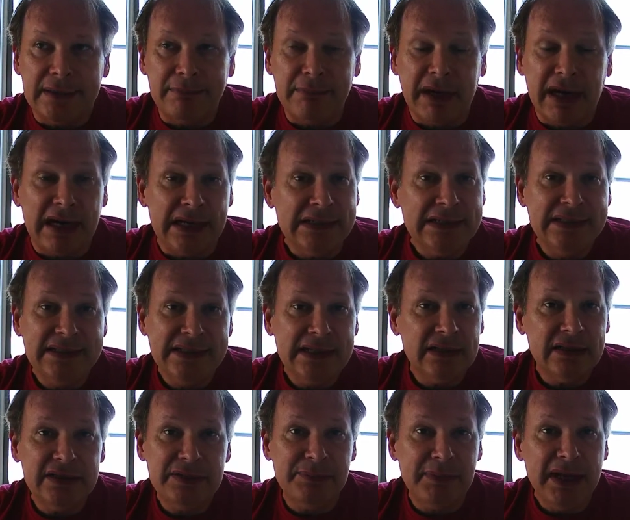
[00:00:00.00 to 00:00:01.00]
ICL
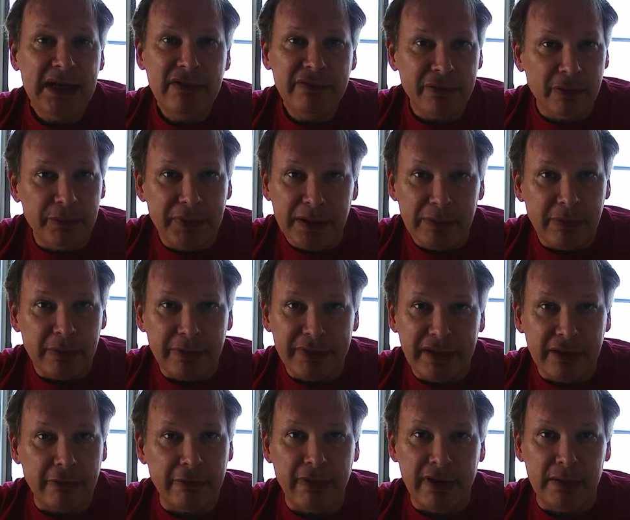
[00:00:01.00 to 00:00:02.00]
is made for people with
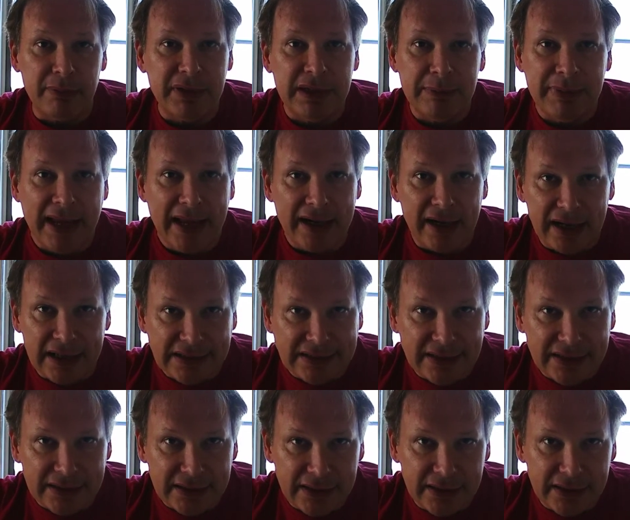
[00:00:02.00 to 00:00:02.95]
incredibly bad eyesight.